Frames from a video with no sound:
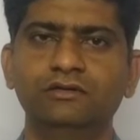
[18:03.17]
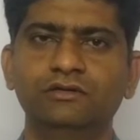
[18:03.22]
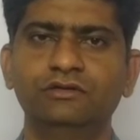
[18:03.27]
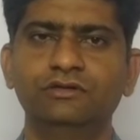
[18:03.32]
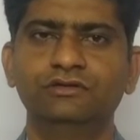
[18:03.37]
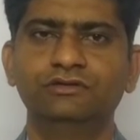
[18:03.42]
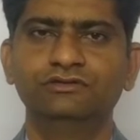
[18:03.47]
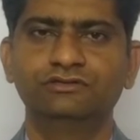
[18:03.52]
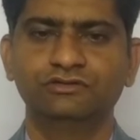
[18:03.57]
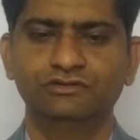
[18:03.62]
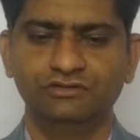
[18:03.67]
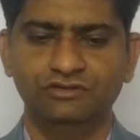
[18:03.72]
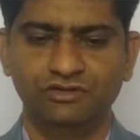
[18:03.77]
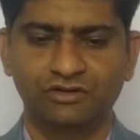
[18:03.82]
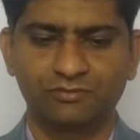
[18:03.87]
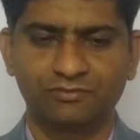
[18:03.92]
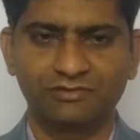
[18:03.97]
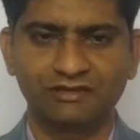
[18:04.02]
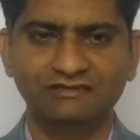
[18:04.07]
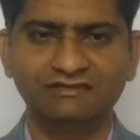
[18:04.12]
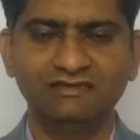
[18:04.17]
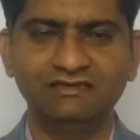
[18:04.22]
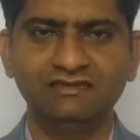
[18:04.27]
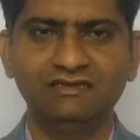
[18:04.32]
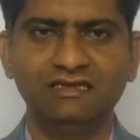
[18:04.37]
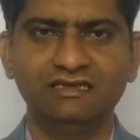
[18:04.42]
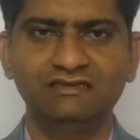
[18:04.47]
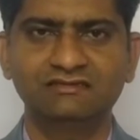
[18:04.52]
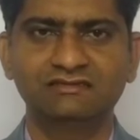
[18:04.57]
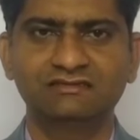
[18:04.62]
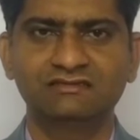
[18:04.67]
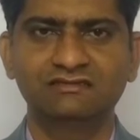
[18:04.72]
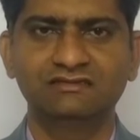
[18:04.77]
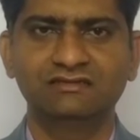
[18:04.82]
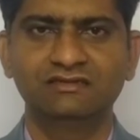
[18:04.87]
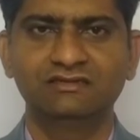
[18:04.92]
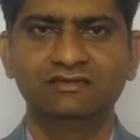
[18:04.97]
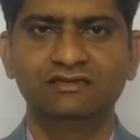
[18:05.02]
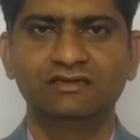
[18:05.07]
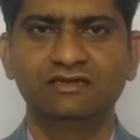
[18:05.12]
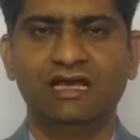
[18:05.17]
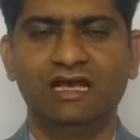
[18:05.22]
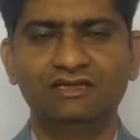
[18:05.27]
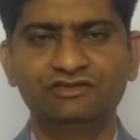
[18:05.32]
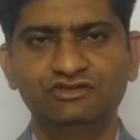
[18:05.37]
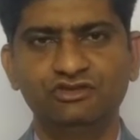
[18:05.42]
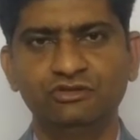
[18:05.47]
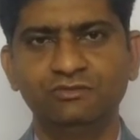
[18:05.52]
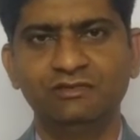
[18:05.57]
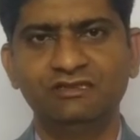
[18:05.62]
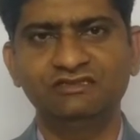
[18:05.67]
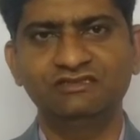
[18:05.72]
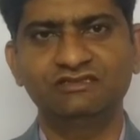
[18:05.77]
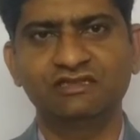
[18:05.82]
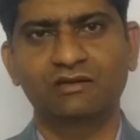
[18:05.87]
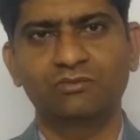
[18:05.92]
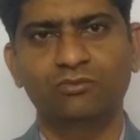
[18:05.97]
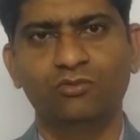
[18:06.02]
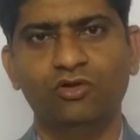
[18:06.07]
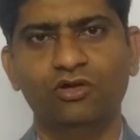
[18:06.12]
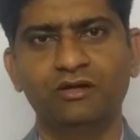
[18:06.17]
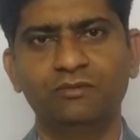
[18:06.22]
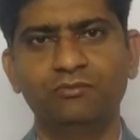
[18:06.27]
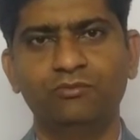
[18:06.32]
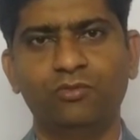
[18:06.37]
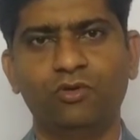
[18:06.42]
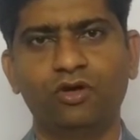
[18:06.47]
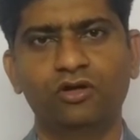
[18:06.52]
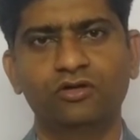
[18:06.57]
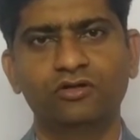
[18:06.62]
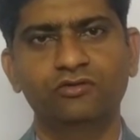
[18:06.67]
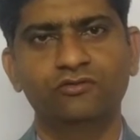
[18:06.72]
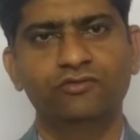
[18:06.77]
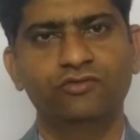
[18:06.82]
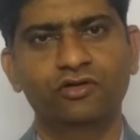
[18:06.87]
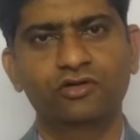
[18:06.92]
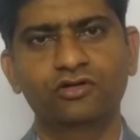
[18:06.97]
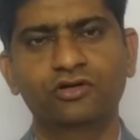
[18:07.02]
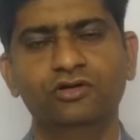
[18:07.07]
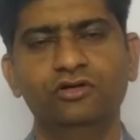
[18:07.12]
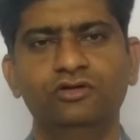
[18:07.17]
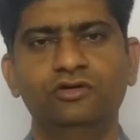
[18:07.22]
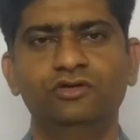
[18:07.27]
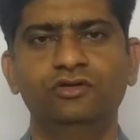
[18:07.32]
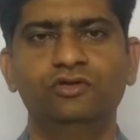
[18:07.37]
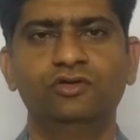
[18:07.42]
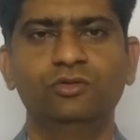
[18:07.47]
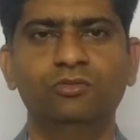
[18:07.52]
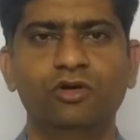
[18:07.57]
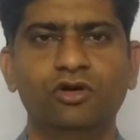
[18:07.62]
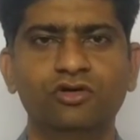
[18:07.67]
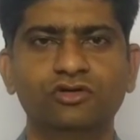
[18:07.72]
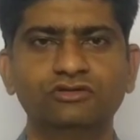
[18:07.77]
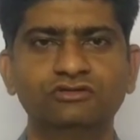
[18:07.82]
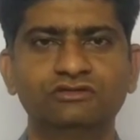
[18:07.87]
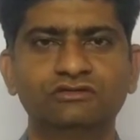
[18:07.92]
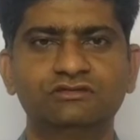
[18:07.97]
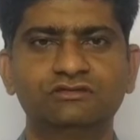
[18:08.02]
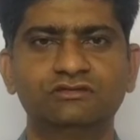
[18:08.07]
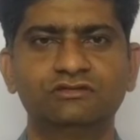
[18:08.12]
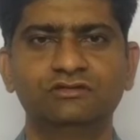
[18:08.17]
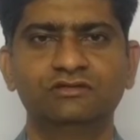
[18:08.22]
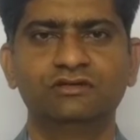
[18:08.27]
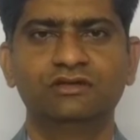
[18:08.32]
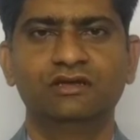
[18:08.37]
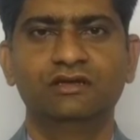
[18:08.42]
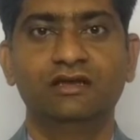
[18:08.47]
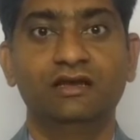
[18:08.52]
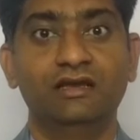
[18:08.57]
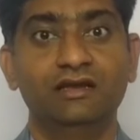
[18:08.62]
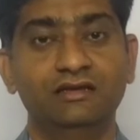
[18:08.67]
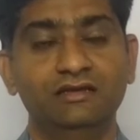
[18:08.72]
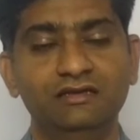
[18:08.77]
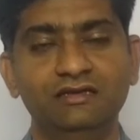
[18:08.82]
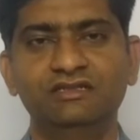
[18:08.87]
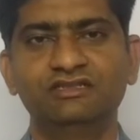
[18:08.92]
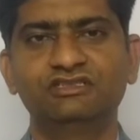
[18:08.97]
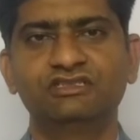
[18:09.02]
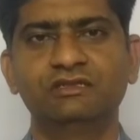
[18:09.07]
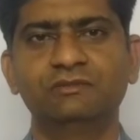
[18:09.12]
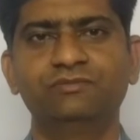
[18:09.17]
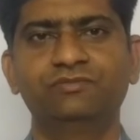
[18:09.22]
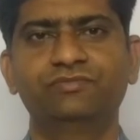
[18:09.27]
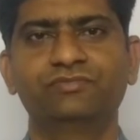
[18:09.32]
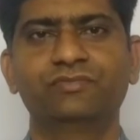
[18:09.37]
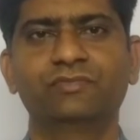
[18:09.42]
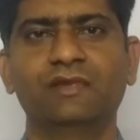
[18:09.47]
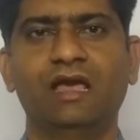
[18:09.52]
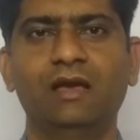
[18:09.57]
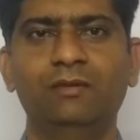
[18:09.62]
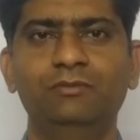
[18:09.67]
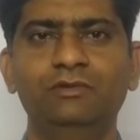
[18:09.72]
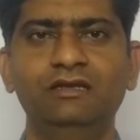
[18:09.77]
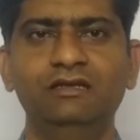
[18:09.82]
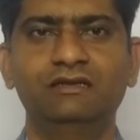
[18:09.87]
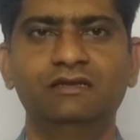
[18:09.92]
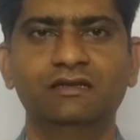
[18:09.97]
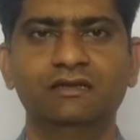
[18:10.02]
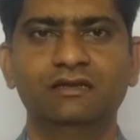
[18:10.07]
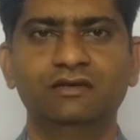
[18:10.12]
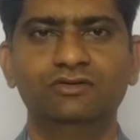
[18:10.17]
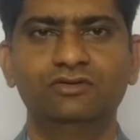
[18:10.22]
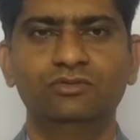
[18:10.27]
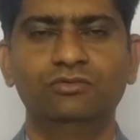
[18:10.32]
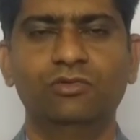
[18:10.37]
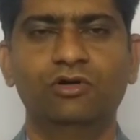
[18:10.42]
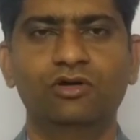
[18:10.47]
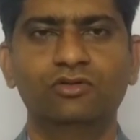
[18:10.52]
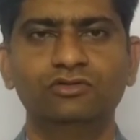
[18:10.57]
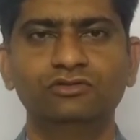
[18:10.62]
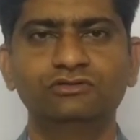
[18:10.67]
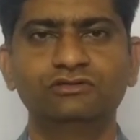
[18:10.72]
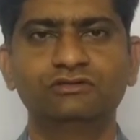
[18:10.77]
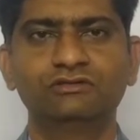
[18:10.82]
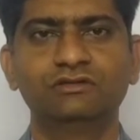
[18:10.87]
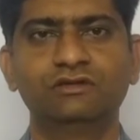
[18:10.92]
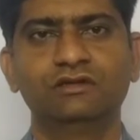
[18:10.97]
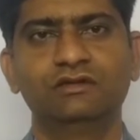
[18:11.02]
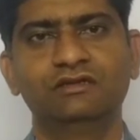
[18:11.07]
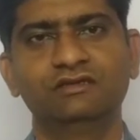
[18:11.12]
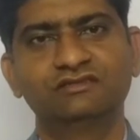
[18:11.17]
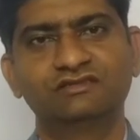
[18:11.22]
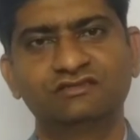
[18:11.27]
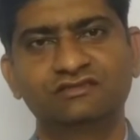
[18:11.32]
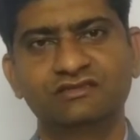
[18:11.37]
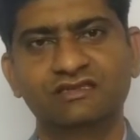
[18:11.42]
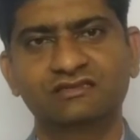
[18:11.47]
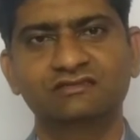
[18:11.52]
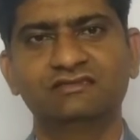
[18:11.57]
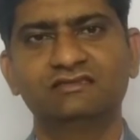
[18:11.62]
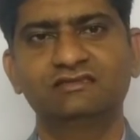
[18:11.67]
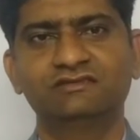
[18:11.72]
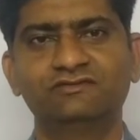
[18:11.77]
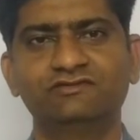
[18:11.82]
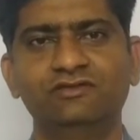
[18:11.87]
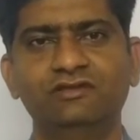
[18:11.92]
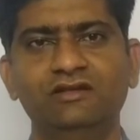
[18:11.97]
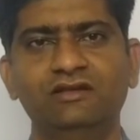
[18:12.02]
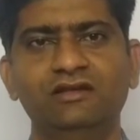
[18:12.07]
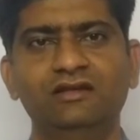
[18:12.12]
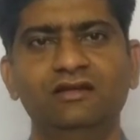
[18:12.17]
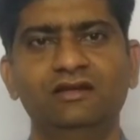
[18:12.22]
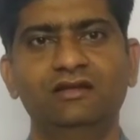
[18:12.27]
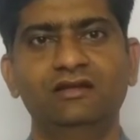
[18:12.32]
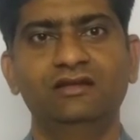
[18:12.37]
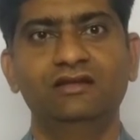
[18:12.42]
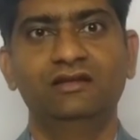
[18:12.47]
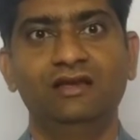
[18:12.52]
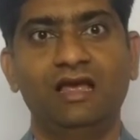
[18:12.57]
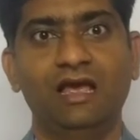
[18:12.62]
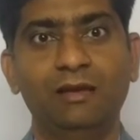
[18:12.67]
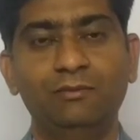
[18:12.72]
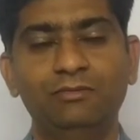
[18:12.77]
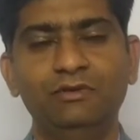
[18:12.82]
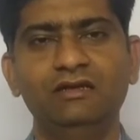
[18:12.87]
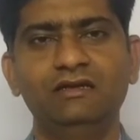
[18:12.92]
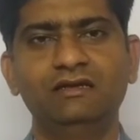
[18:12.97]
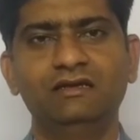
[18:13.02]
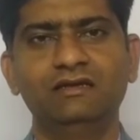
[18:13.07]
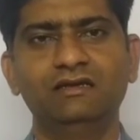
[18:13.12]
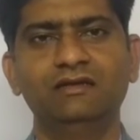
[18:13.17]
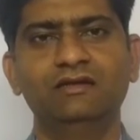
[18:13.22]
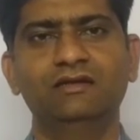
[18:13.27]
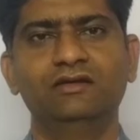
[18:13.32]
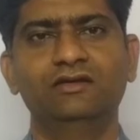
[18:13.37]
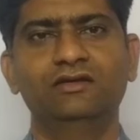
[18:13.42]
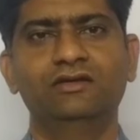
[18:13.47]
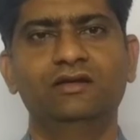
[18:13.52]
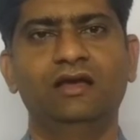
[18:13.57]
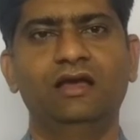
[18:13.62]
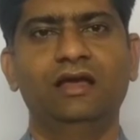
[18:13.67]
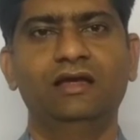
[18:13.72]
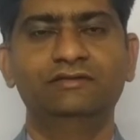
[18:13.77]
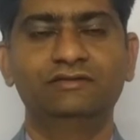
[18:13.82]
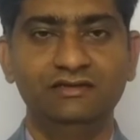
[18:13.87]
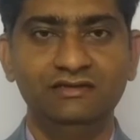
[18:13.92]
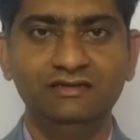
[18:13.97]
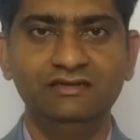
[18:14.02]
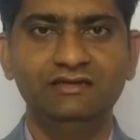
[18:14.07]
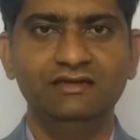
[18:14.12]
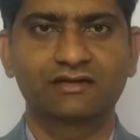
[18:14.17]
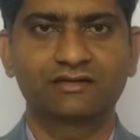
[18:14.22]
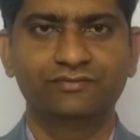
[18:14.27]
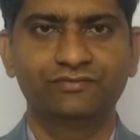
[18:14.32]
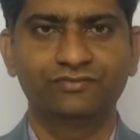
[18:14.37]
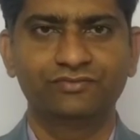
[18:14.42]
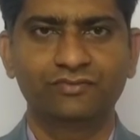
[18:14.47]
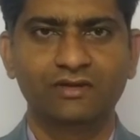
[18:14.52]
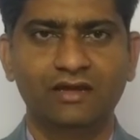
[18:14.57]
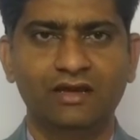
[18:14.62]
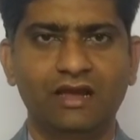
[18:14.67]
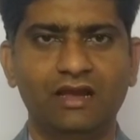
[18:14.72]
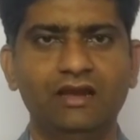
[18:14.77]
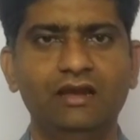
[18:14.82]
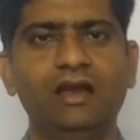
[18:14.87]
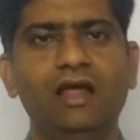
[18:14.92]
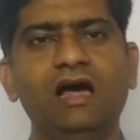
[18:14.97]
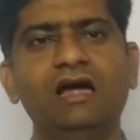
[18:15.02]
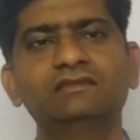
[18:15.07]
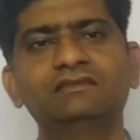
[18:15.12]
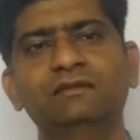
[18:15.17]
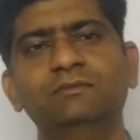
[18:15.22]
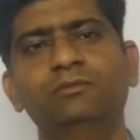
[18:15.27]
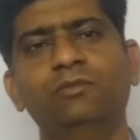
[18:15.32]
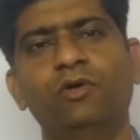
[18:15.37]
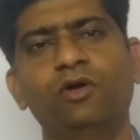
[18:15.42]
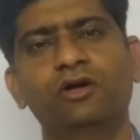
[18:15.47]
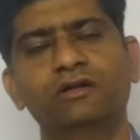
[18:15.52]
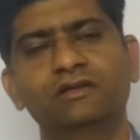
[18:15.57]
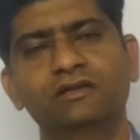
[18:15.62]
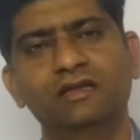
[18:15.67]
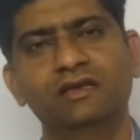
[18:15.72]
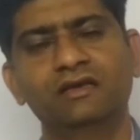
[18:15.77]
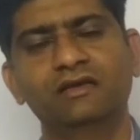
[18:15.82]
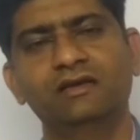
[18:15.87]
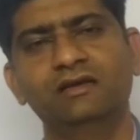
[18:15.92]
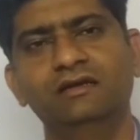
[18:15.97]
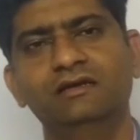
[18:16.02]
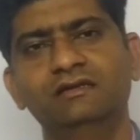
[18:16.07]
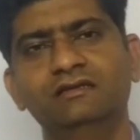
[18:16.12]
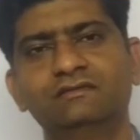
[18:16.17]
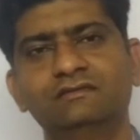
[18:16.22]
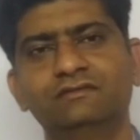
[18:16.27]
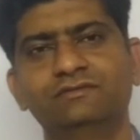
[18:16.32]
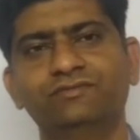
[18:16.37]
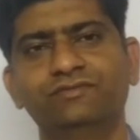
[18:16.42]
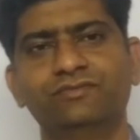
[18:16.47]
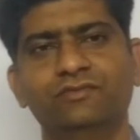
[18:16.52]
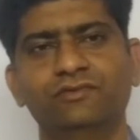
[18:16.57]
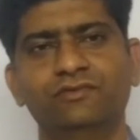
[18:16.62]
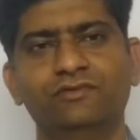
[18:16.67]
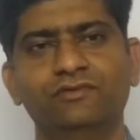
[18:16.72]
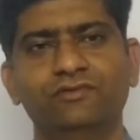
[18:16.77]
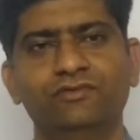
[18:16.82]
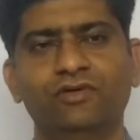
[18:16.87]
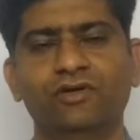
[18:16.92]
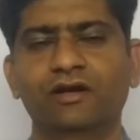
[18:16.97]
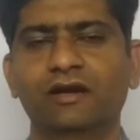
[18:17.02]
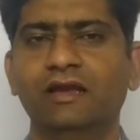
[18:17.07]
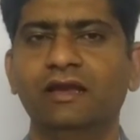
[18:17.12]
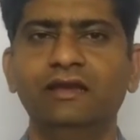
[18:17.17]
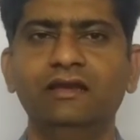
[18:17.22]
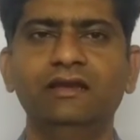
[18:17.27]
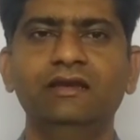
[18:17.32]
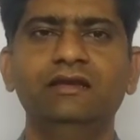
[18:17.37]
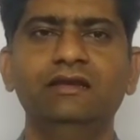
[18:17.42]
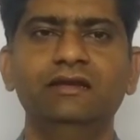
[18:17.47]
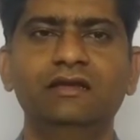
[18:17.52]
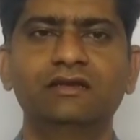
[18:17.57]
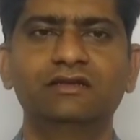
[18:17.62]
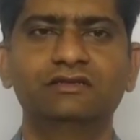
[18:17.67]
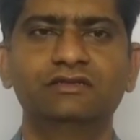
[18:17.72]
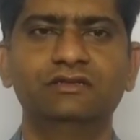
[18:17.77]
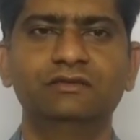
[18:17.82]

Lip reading: So your present day's achievements are more important for tomorrow's leadership ability, tomorrow's successful ability as a leader. And last important thing is for any leadership